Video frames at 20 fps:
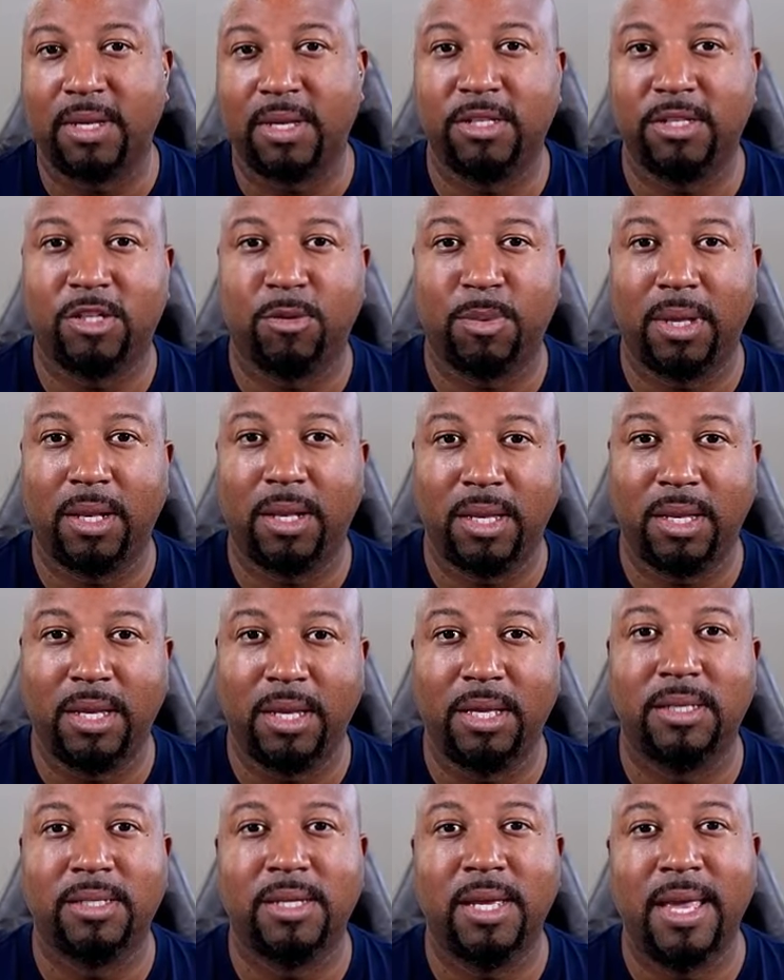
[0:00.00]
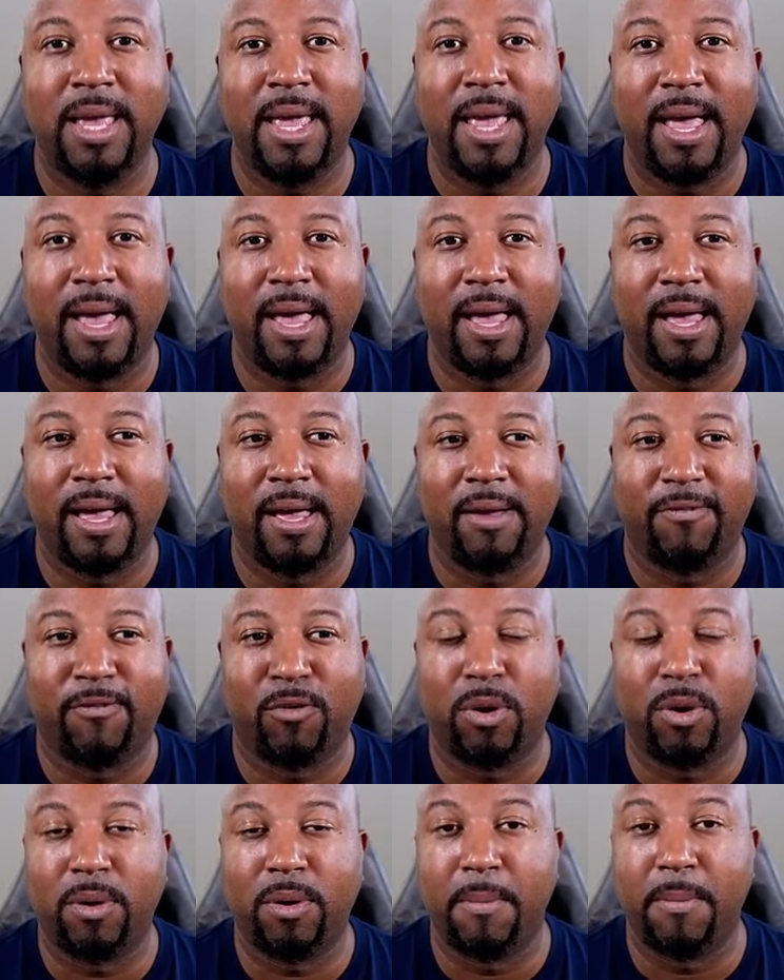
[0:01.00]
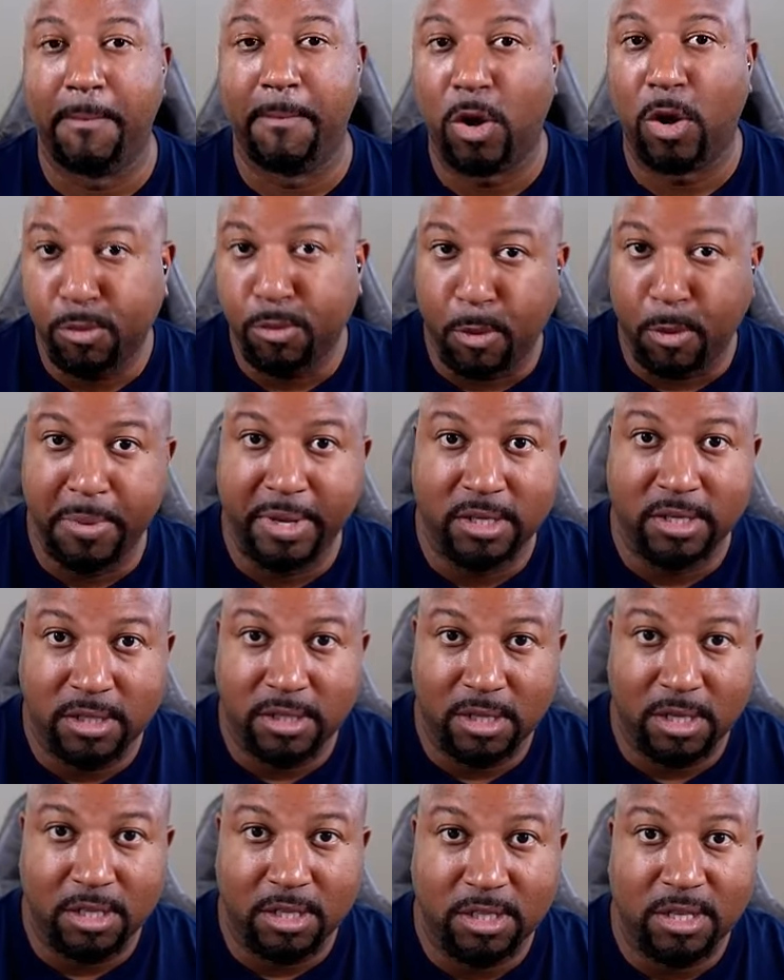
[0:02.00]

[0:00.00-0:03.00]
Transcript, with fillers: so many leads for multiple businesses.